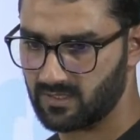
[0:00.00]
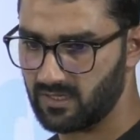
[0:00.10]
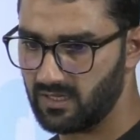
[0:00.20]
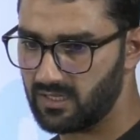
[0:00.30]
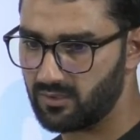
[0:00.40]

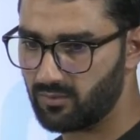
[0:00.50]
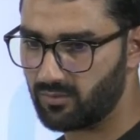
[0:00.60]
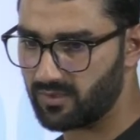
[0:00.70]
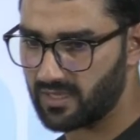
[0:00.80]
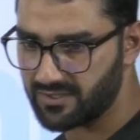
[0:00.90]

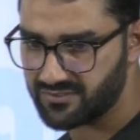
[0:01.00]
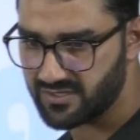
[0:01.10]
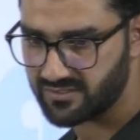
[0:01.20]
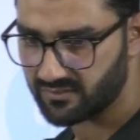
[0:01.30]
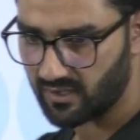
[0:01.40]
Leo had
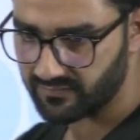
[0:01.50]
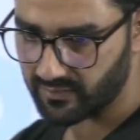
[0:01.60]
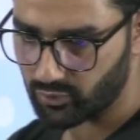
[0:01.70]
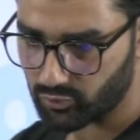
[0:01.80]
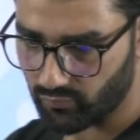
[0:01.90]
changed his
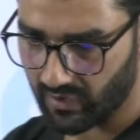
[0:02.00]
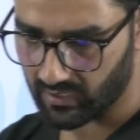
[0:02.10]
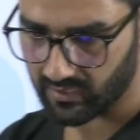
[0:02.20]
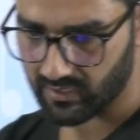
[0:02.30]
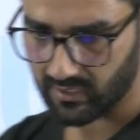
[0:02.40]
answer to
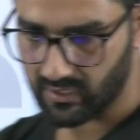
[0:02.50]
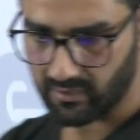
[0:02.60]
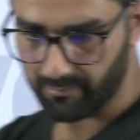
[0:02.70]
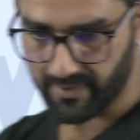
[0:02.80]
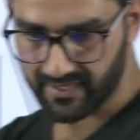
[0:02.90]
12.
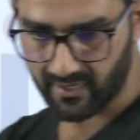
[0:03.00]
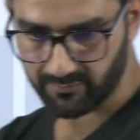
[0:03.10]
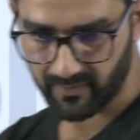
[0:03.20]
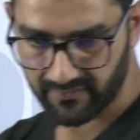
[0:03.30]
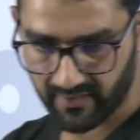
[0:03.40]
Back
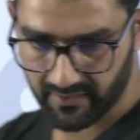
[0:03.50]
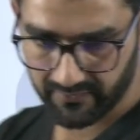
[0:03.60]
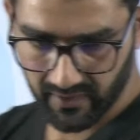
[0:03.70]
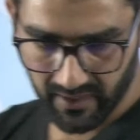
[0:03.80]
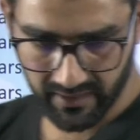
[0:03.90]
asked sir, it
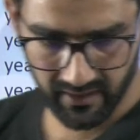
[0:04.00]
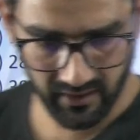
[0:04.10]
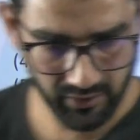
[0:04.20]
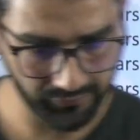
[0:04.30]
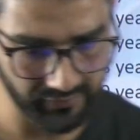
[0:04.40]
is 18. Leo